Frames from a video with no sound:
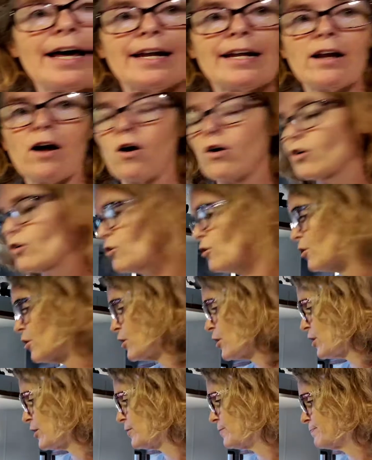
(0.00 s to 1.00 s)
it all cook
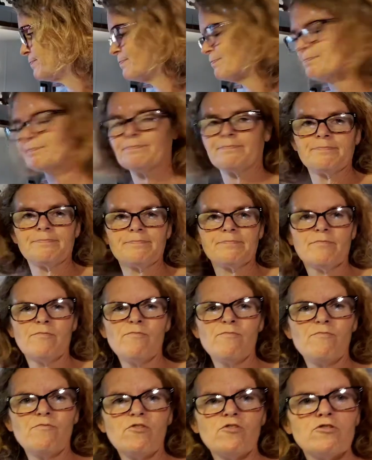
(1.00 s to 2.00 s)

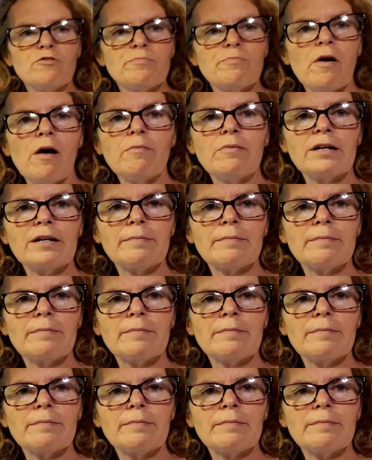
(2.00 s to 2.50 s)
for probably